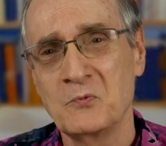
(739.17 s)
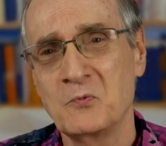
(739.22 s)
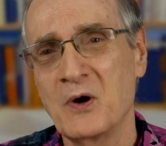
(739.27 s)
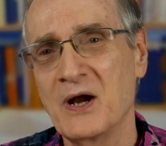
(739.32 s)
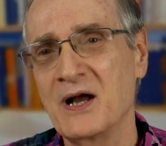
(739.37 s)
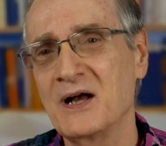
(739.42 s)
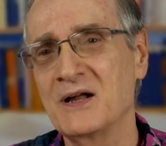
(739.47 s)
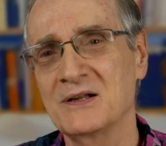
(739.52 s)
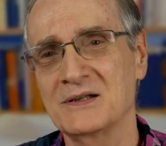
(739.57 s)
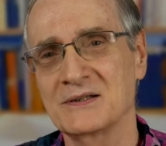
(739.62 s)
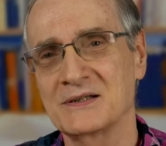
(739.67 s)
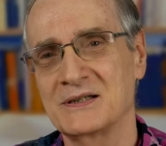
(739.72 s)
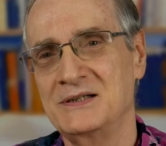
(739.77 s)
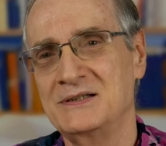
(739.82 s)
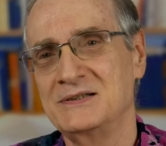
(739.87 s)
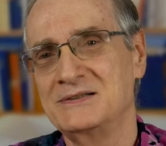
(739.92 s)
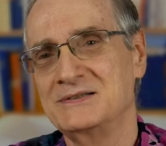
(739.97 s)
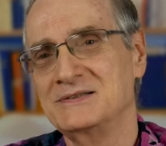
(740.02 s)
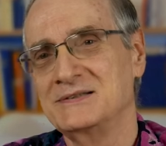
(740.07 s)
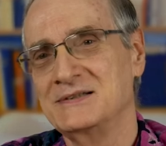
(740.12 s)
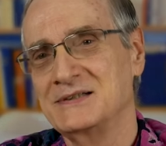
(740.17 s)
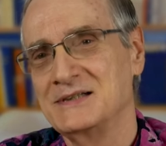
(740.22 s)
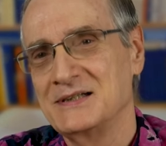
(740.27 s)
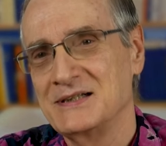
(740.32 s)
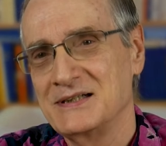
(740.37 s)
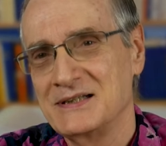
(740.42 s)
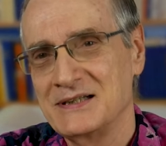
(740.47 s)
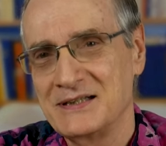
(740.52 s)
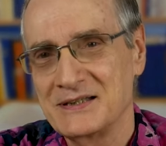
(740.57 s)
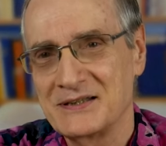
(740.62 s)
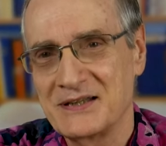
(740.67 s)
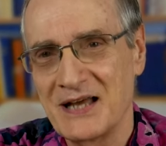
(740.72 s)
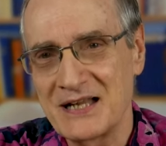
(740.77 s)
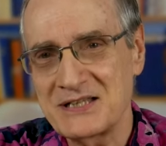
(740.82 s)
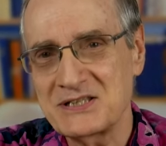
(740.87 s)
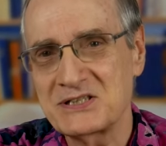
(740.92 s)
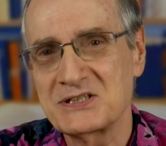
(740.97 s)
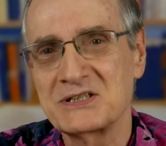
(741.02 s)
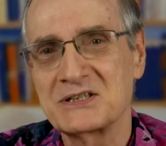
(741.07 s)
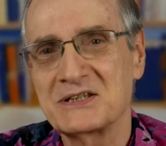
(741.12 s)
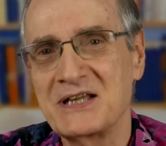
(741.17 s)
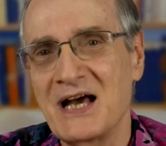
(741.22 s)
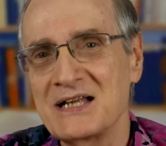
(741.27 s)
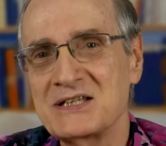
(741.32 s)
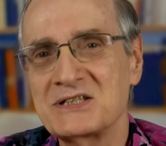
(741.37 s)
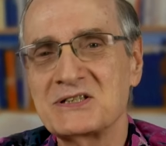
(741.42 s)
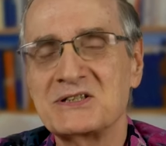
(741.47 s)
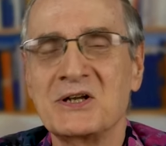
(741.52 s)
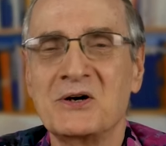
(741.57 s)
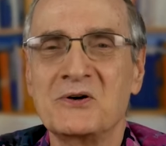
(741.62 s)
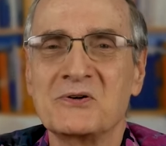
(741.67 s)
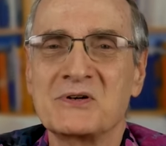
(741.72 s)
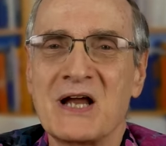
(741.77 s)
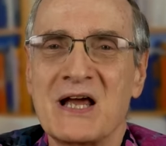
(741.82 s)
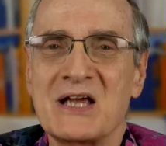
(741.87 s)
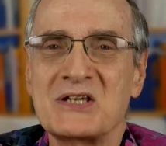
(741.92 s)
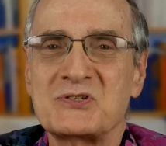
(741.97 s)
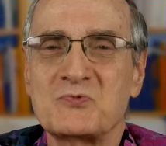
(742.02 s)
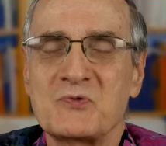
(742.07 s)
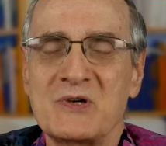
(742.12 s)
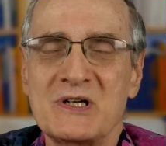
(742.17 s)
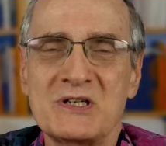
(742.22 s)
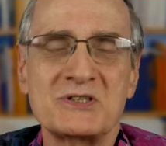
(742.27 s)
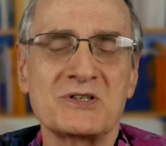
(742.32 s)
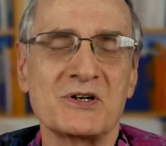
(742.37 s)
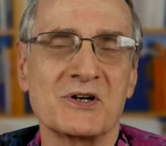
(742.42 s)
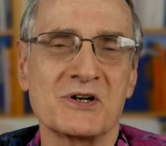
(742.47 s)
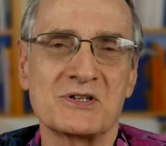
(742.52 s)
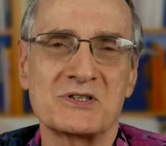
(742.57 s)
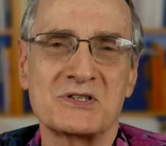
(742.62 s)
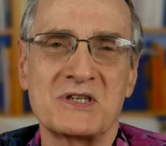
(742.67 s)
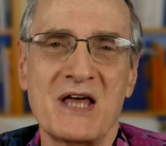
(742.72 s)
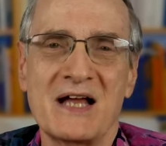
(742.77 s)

Well, that's that's known as research.